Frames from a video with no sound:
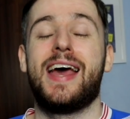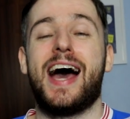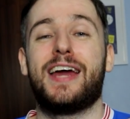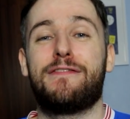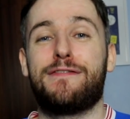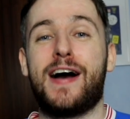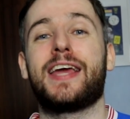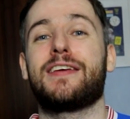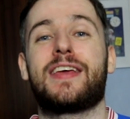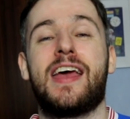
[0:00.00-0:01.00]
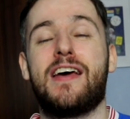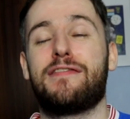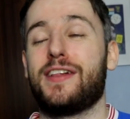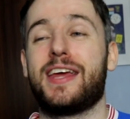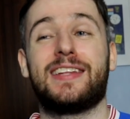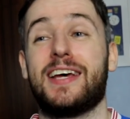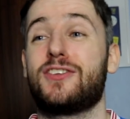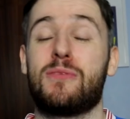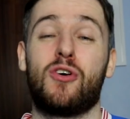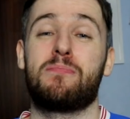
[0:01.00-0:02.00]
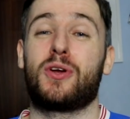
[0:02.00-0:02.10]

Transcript: And thankfully he did come on,